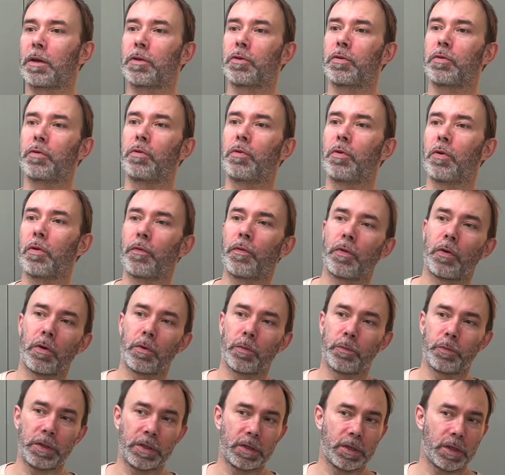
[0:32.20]
you go
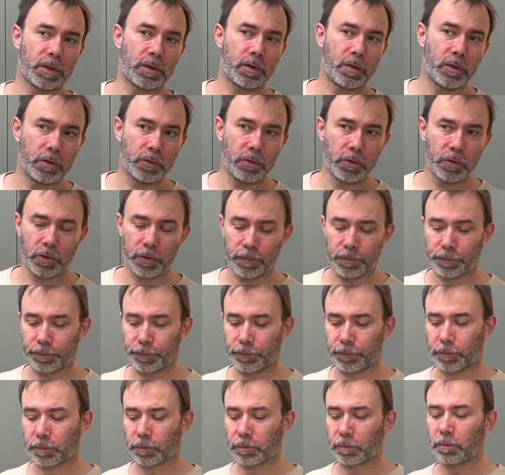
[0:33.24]
for business lunch,
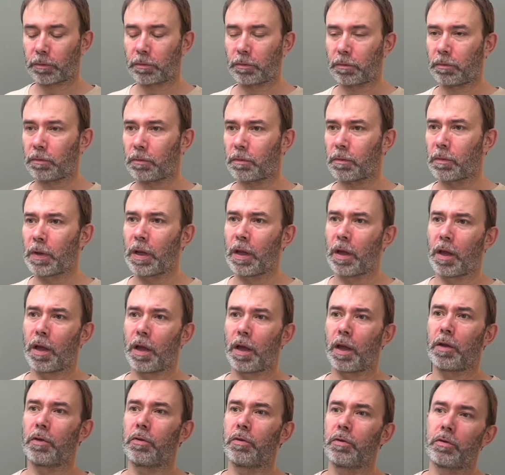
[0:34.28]

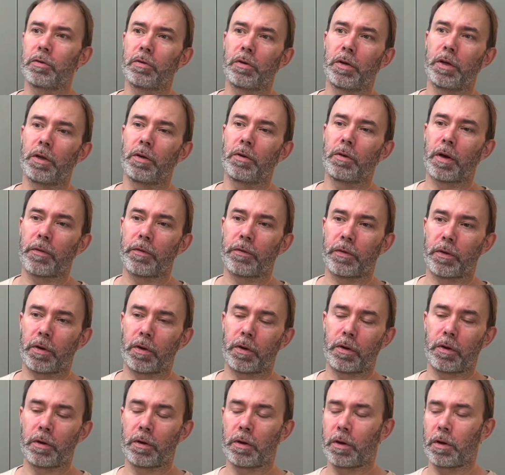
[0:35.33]
and usually you
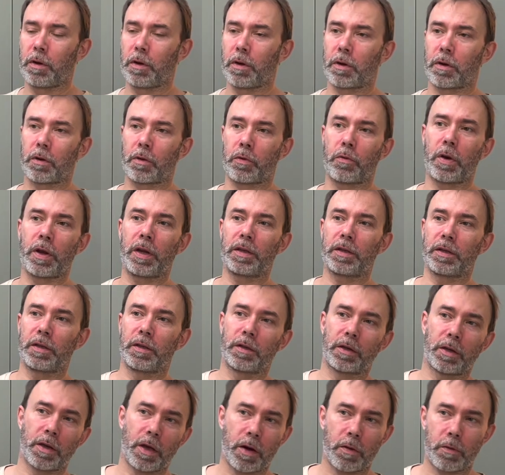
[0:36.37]
have
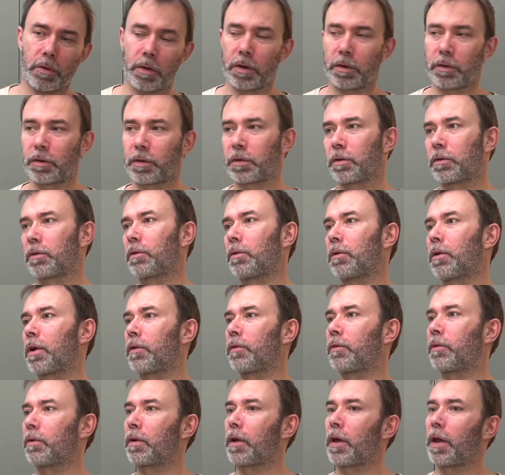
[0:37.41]
grated carrots, you
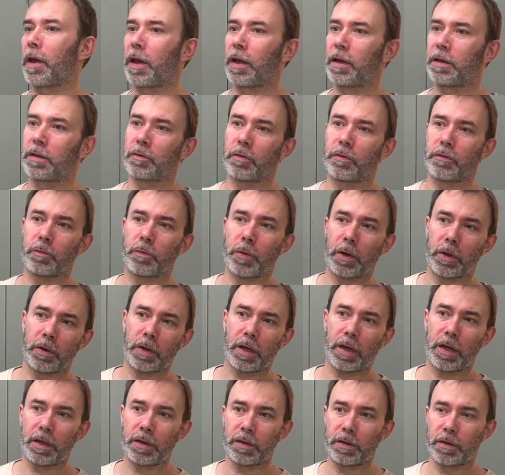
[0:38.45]
have eggs with
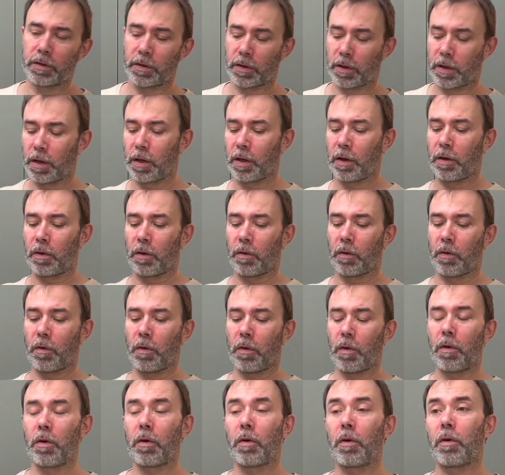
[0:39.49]
mayonnaise
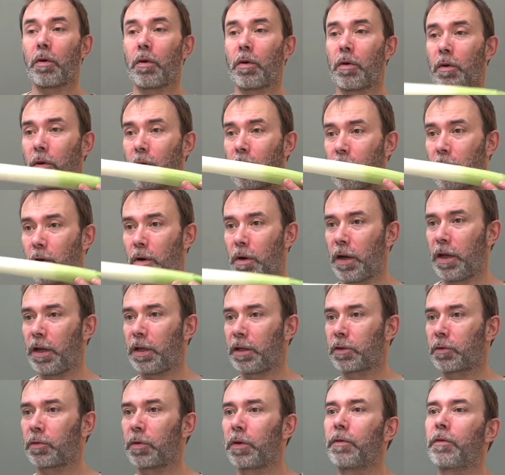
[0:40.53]
or
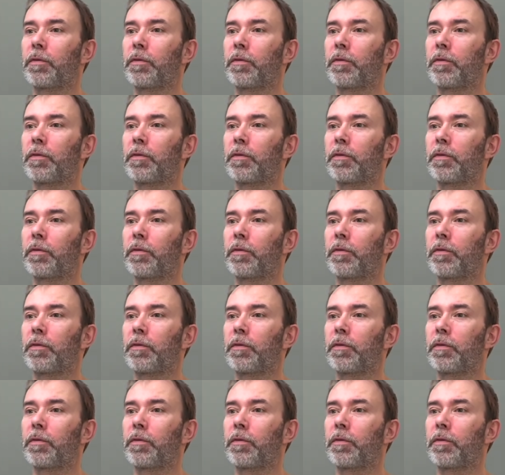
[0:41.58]
leeks with